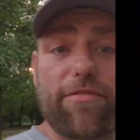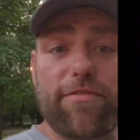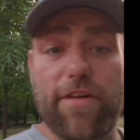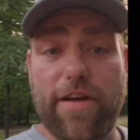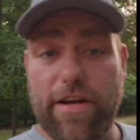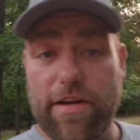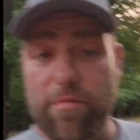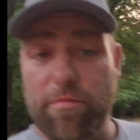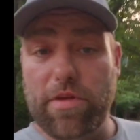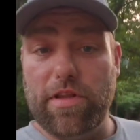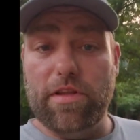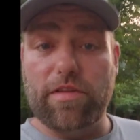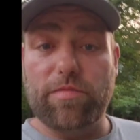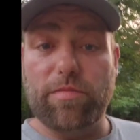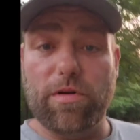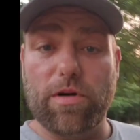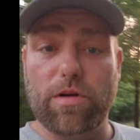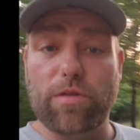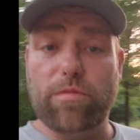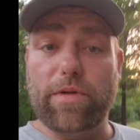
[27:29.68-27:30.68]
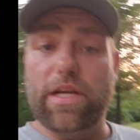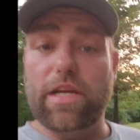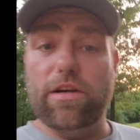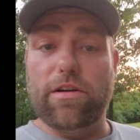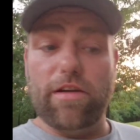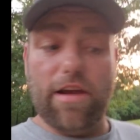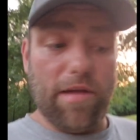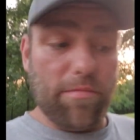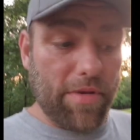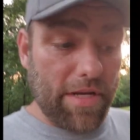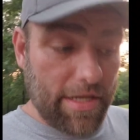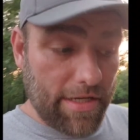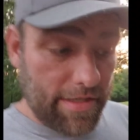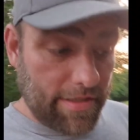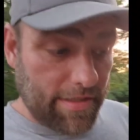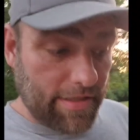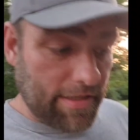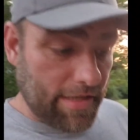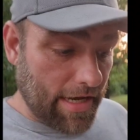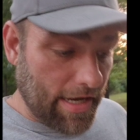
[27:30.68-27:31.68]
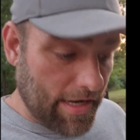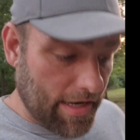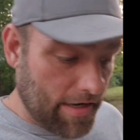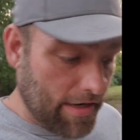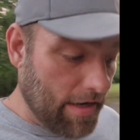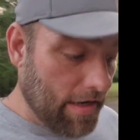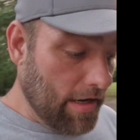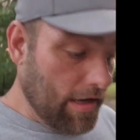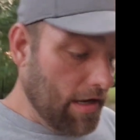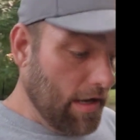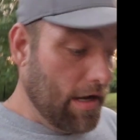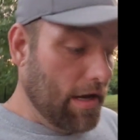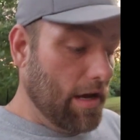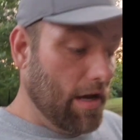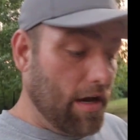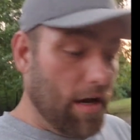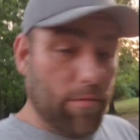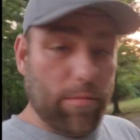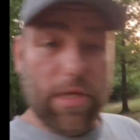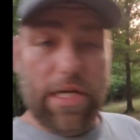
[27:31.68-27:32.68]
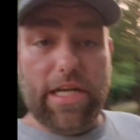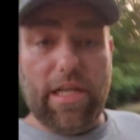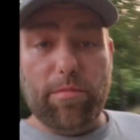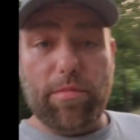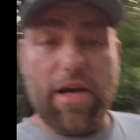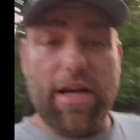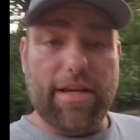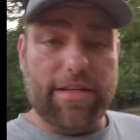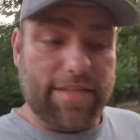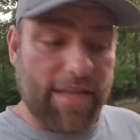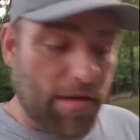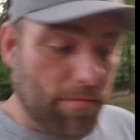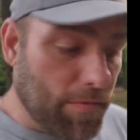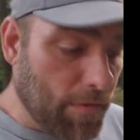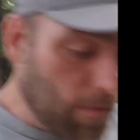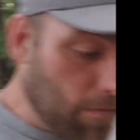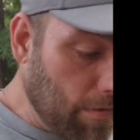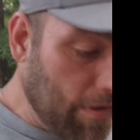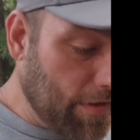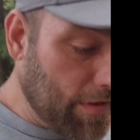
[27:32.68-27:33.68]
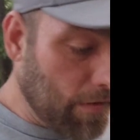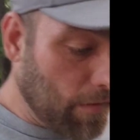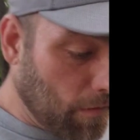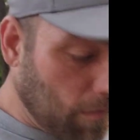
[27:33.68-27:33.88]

freedom in this world, we can create peace. And I'm leading by example with the